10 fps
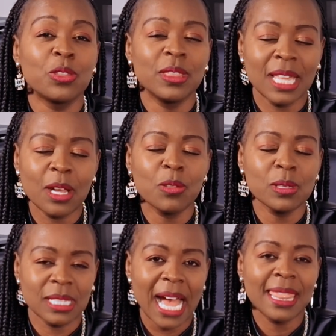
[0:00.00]
that.
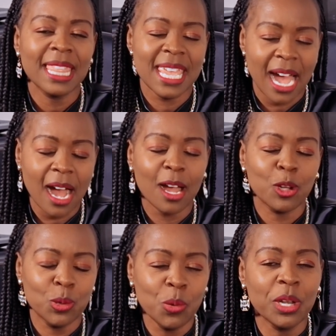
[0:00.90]
Those are, they are
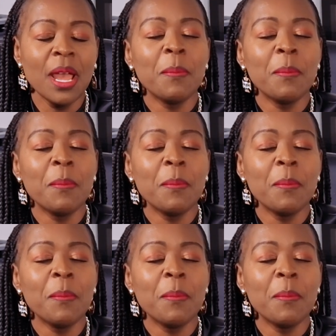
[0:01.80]
good,